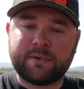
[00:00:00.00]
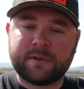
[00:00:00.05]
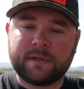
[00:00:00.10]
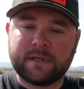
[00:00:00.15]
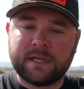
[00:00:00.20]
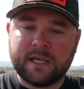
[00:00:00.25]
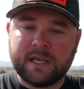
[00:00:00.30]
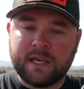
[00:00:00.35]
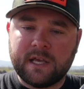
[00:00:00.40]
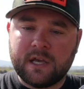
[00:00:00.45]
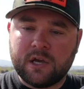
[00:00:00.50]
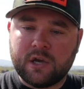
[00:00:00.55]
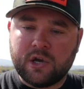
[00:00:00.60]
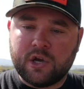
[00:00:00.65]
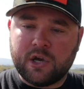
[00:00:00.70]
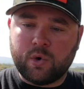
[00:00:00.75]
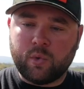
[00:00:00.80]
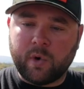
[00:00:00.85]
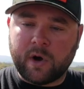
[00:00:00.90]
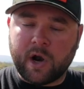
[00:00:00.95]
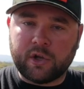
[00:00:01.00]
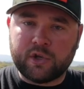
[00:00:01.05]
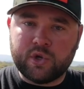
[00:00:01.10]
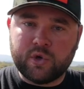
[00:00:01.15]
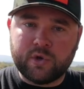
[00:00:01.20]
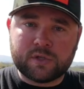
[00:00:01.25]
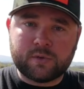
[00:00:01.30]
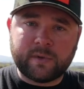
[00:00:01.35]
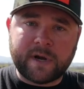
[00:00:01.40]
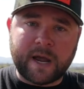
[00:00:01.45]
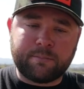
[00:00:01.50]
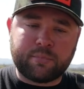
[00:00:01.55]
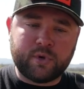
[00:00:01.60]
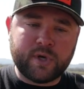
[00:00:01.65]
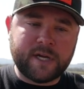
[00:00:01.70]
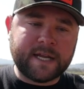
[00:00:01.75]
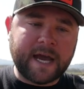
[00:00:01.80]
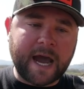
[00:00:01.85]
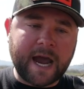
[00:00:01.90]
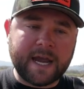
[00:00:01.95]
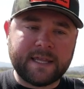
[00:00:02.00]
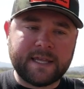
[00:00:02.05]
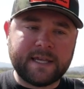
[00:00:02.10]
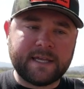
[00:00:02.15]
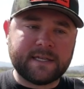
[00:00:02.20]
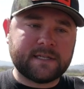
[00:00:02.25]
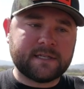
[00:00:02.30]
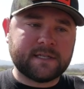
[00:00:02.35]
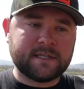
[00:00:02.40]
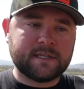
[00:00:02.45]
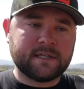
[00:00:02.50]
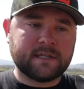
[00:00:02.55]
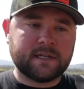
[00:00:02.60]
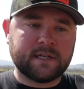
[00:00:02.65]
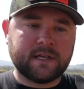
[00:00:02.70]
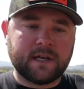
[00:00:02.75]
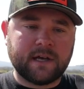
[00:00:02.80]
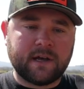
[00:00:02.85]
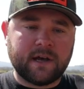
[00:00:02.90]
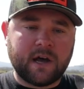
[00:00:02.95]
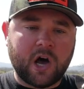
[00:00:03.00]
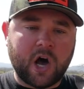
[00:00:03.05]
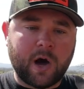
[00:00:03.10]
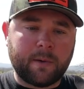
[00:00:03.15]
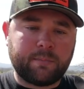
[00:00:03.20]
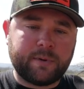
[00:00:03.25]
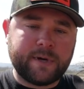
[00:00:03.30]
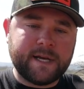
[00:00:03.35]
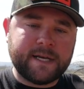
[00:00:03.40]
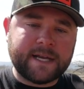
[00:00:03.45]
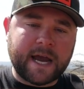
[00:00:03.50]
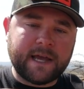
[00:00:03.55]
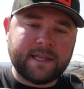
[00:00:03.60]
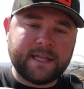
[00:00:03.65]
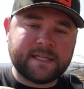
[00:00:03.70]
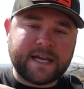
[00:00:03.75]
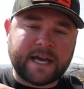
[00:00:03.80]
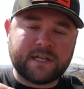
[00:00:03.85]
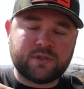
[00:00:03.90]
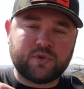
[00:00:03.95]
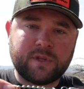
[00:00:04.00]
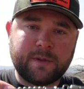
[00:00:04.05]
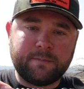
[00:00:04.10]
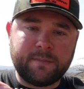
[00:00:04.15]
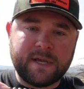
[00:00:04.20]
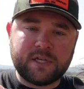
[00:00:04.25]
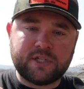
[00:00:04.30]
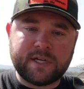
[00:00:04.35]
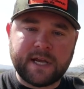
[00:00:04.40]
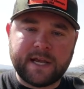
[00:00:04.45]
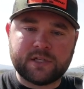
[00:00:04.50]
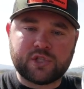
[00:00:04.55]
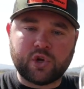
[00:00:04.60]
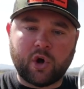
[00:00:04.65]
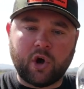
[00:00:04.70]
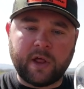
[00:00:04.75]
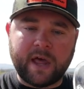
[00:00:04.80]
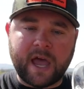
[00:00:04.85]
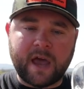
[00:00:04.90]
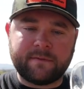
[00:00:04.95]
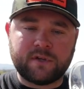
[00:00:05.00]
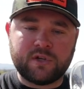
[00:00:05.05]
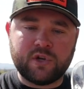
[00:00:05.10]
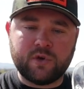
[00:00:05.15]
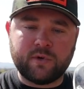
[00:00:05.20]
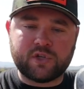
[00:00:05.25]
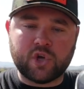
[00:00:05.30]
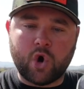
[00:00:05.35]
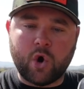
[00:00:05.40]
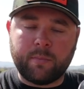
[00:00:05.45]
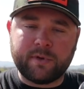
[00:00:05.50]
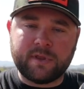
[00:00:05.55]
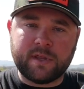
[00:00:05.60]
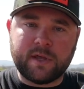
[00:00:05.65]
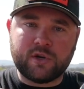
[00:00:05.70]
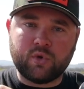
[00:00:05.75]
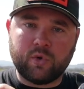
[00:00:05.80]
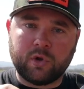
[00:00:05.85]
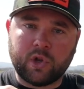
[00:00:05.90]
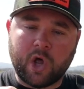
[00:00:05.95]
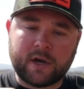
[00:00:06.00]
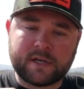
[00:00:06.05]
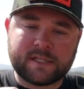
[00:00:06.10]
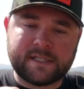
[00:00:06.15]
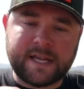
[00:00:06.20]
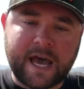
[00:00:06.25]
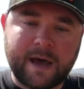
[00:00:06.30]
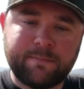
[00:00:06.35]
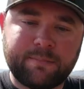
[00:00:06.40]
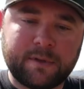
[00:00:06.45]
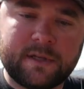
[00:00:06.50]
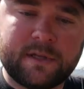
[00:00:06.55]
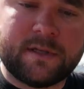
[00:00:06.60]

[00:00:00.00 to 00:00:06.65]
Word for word: And what I'll do is when I pre-tie these, I'll pre-tie these guys with the bead chain. So all I have to do is open the dual lock snap,